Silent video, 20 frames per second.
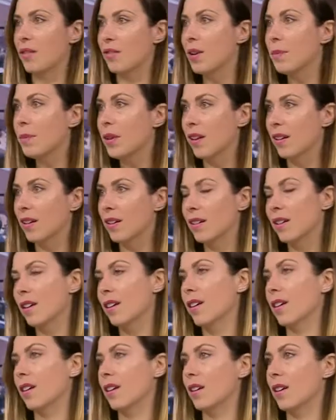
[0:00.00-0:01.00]
criminal.
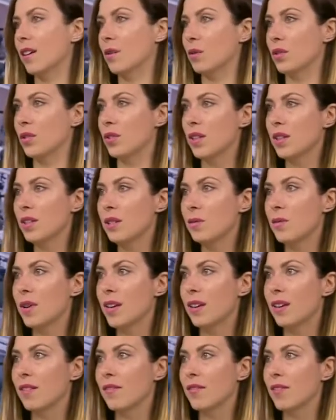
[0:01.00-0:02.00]
He was just
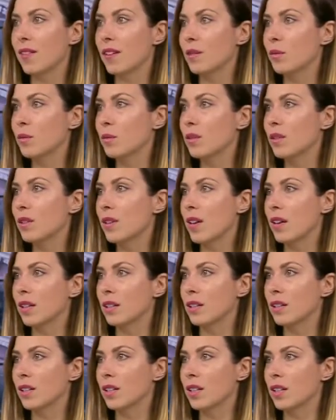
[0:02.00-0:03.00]
making films,
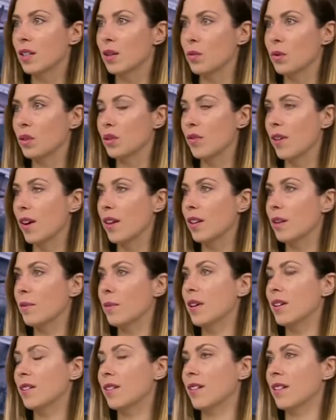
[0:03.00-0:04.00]
and he was fighting
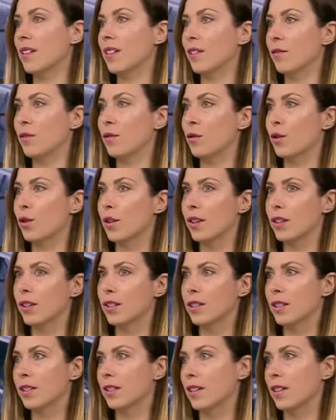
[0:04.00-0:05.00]
basically for
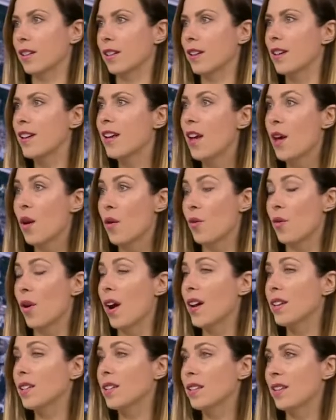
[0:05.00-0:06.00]
his
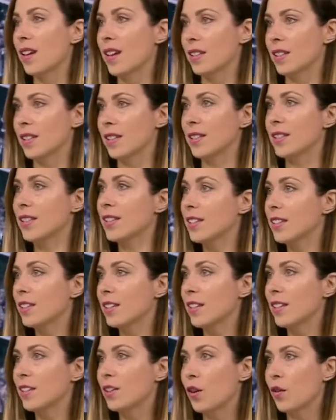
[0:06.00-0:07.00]
rights as a
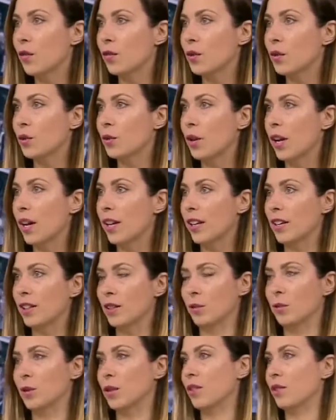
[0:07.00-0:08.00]
citizen of Ukraine, and
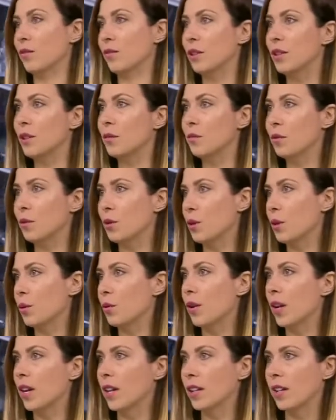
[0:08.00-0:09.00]
he wanted freedom for
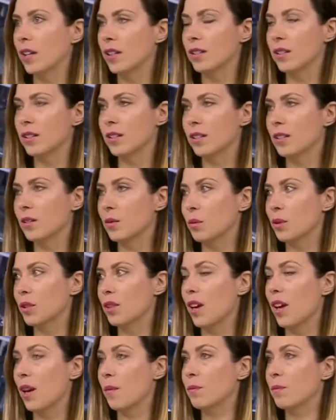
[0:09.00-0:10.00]
Ukraine. And what
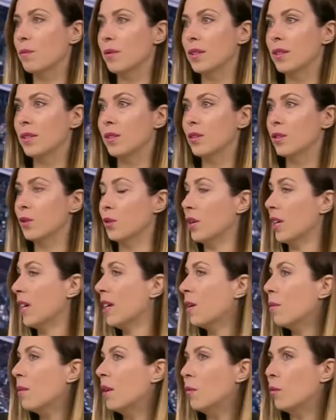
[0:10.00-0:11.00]
happened to
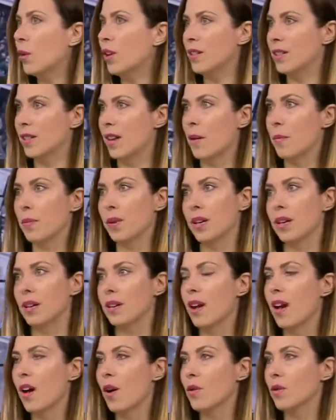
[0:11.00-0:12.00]
him and what is
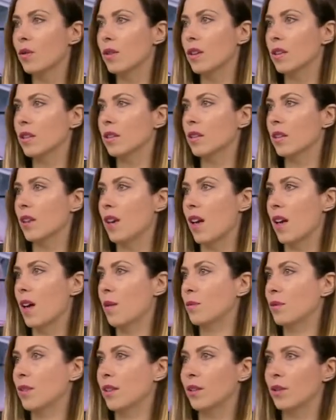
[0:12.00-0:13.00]
happening now is
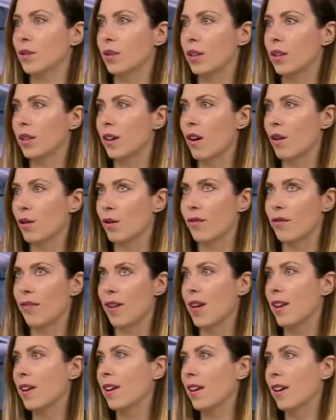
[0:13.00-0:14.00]
absolutely out of
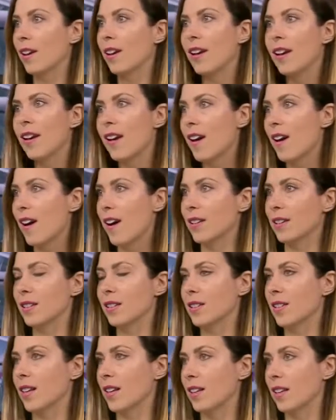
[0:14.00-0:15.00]
any
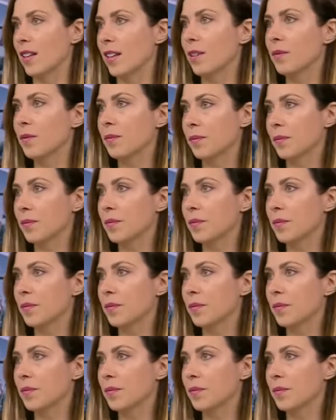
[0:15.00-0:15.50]
understanding.